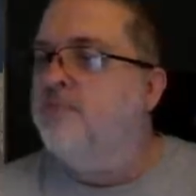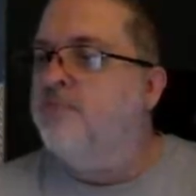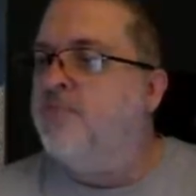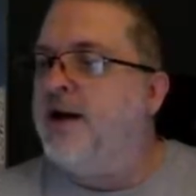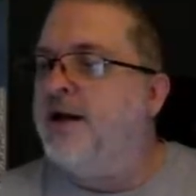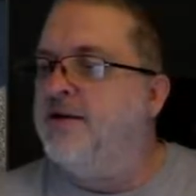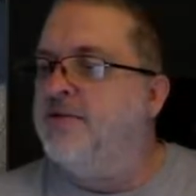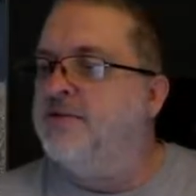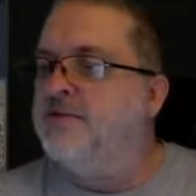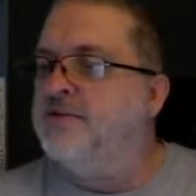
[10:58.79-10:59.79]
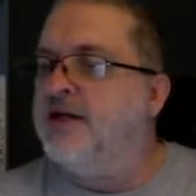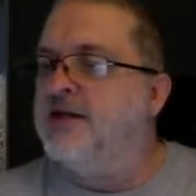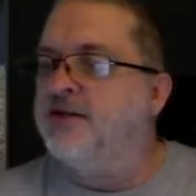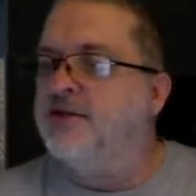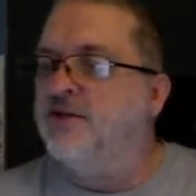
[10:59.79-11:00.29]
Peyton
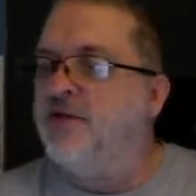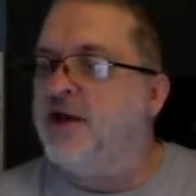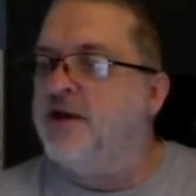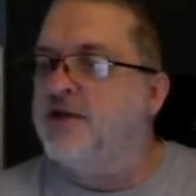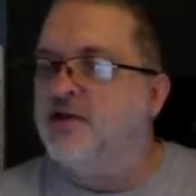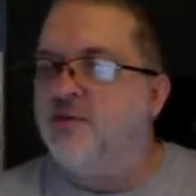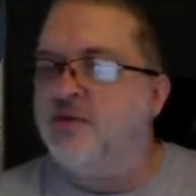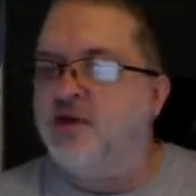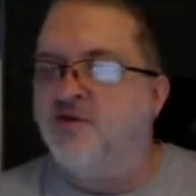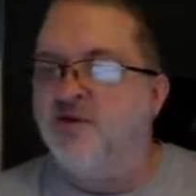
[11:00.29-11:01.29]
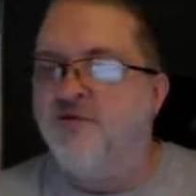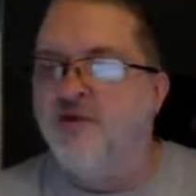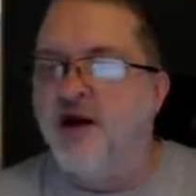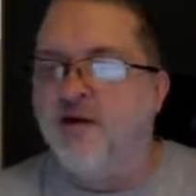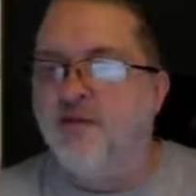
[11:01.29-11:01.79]
Diesel, thank you so much for the follow.